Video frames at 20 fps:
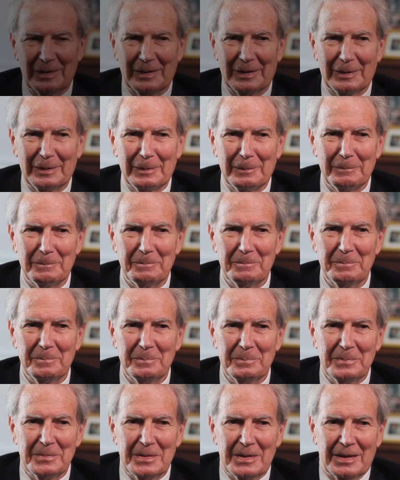um,
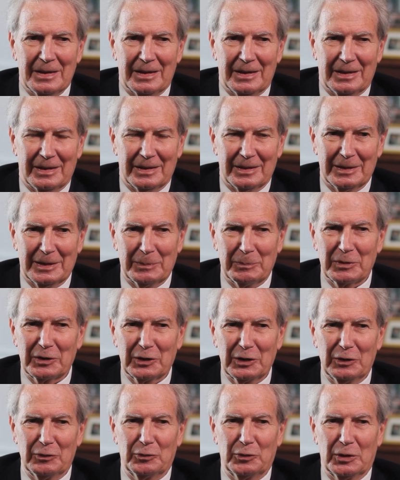let me
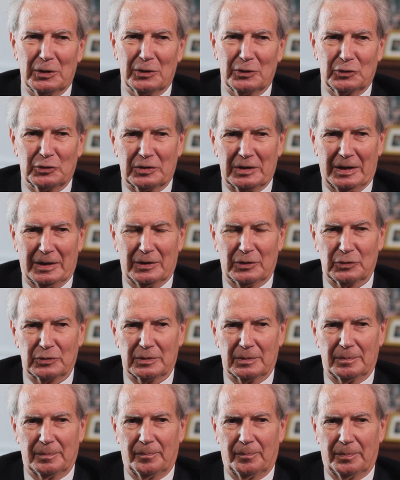give this answer.
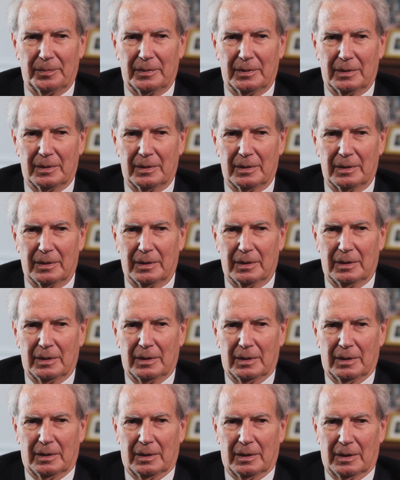
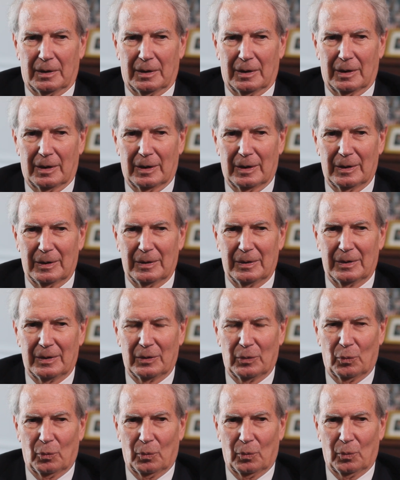Uh,
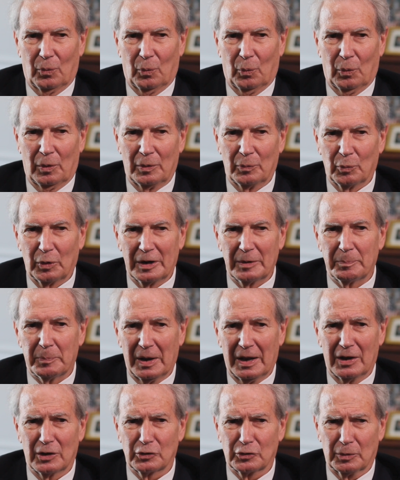when we
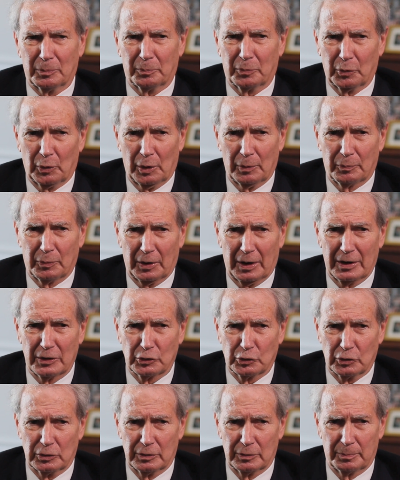pass
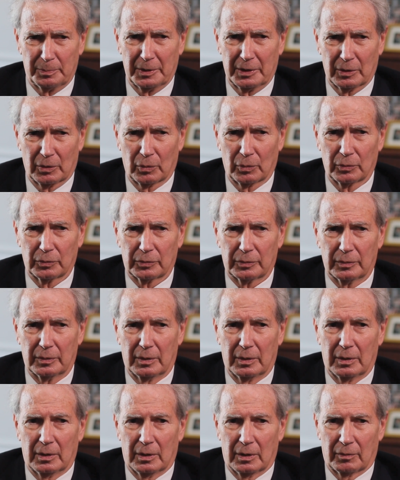appropriations bills,
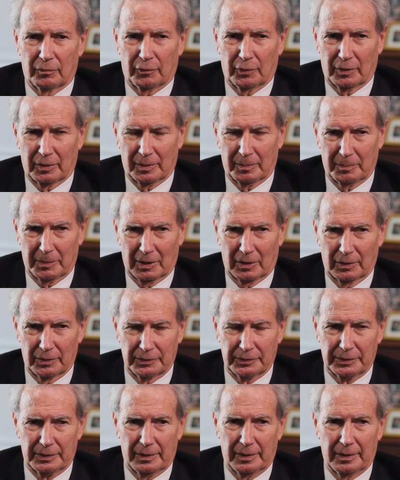for the
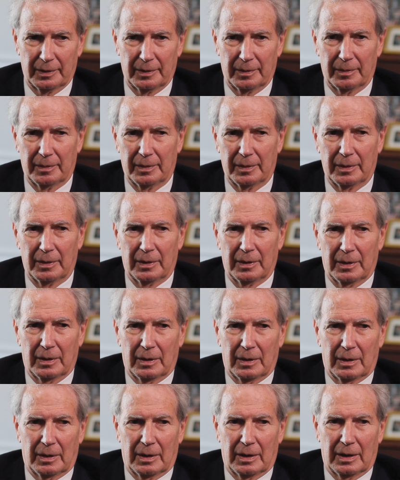military
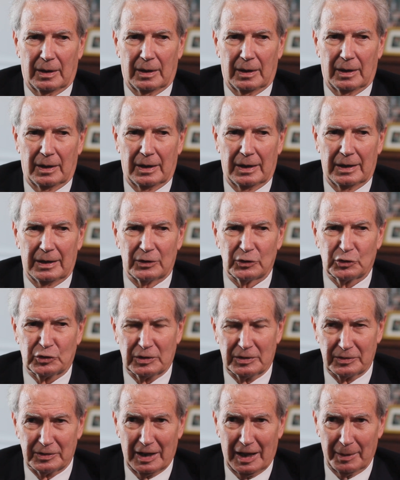
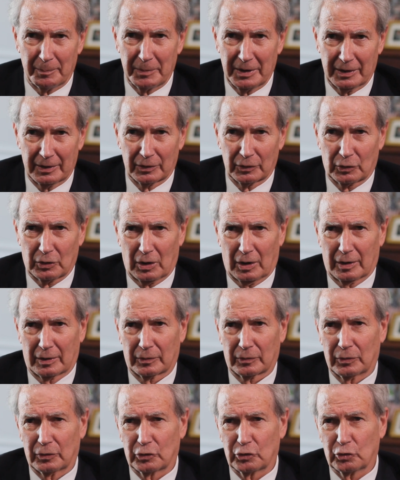since I've been in
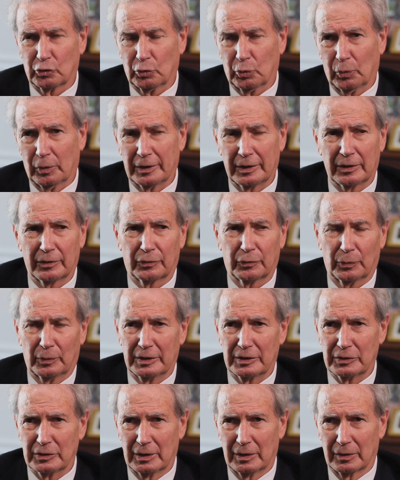Congress
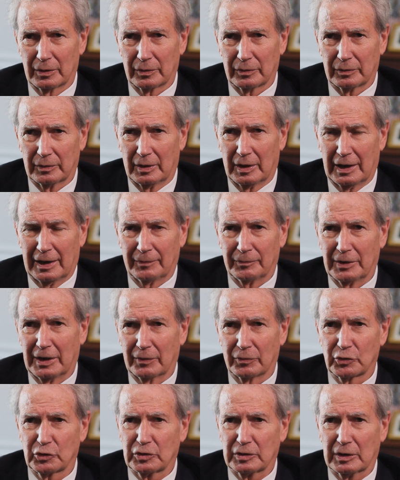23 years. I've
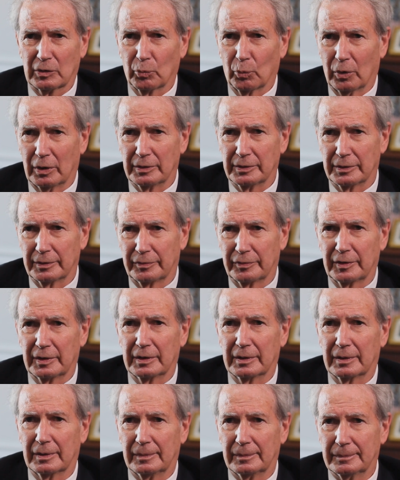never seen one
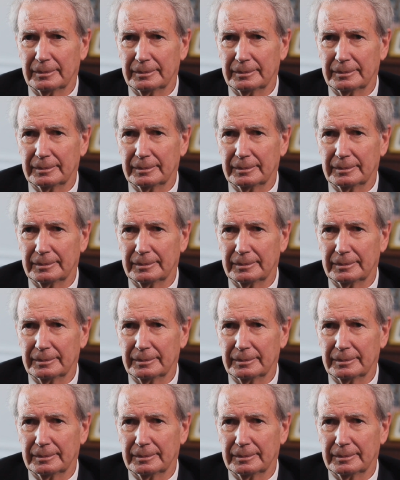defeated.